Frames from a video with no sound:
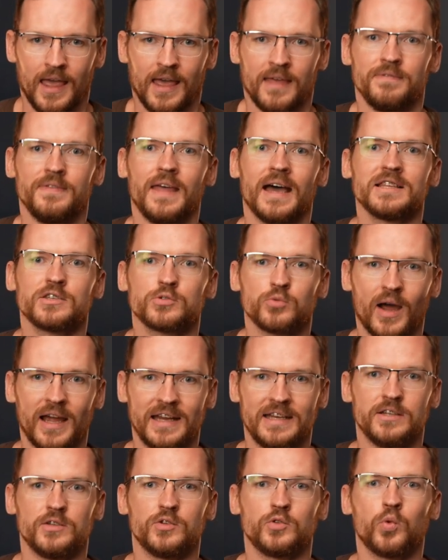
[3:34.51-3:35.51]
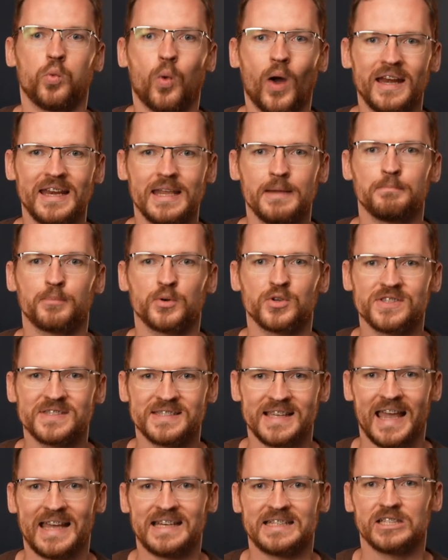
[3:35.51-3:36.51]
That's right, twenty
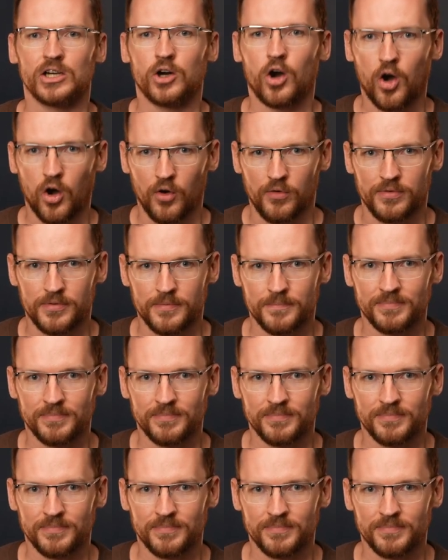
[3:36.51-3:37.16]
percent off.